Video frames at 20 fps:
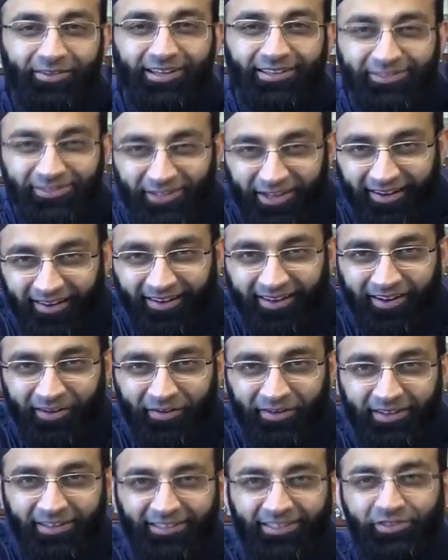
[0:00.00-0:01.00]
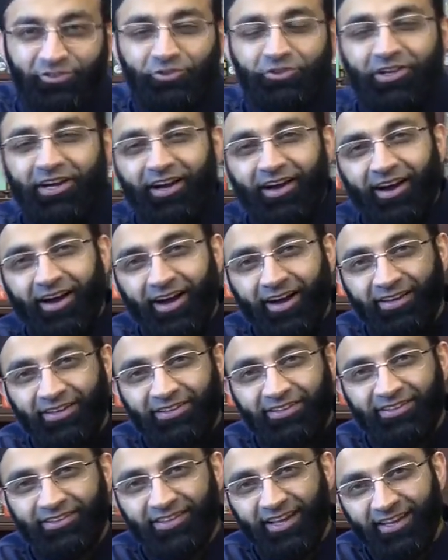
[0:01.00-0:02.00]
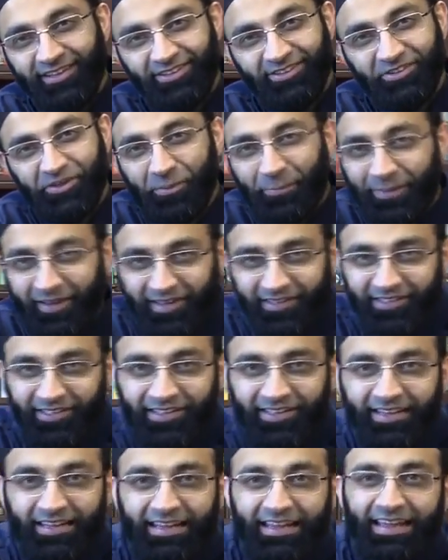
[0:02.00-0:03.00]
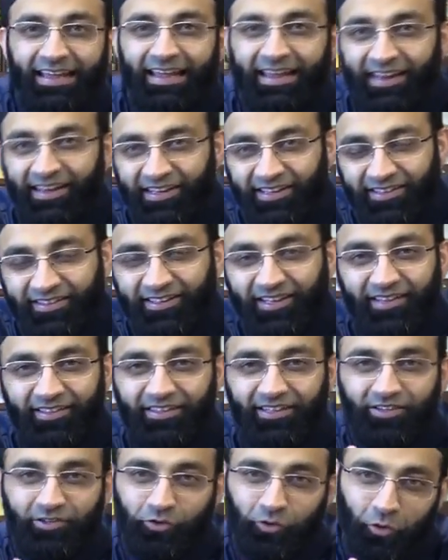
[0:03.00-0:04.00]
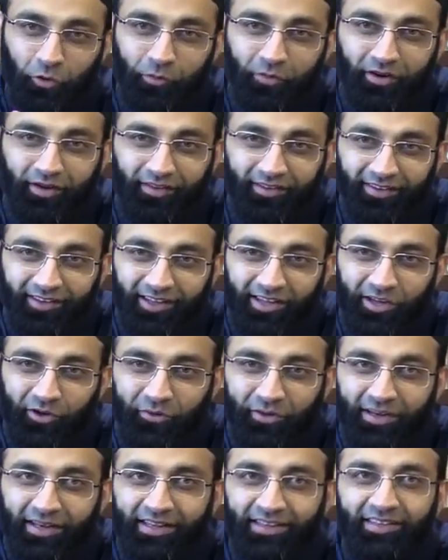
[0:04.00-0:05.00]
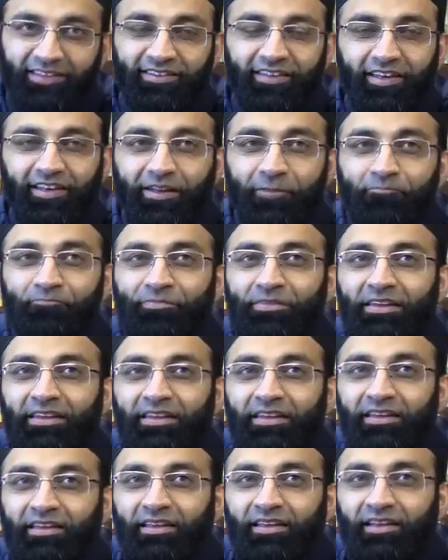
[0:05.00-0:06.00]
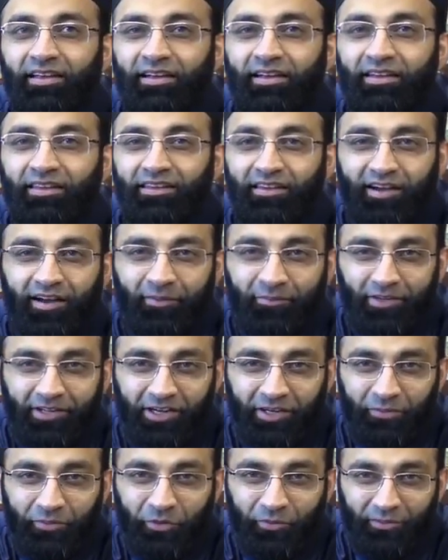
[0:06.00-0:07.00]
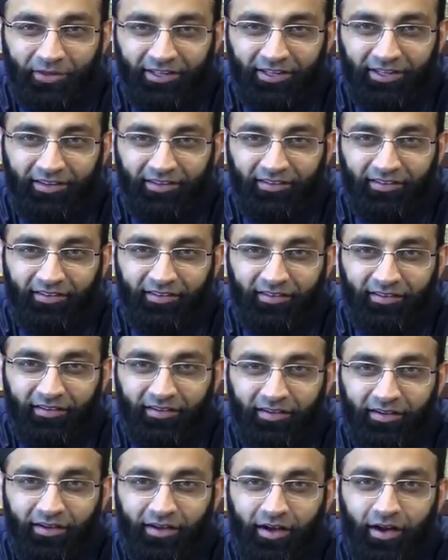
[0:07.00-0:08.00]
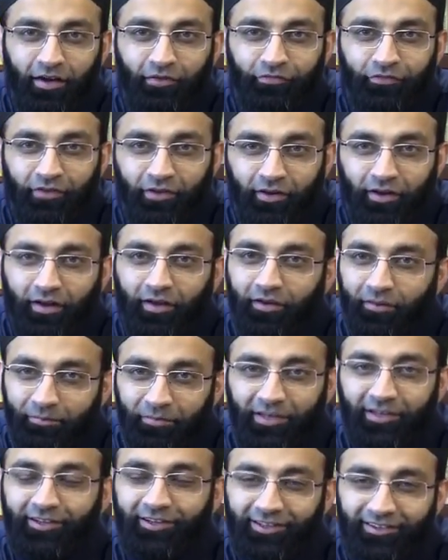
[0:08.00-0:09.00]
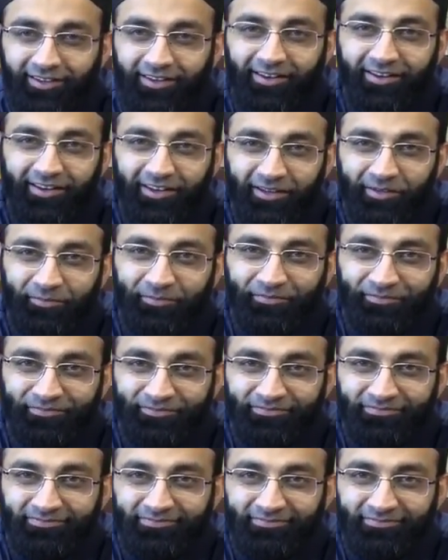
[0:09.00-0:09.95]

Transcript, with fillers: ibn al-Jarrah, such a high status companion, he said this to Umar radiallahu anhu, he said, Ya Amir al-Mu'mineen, afirarum min qadarillah?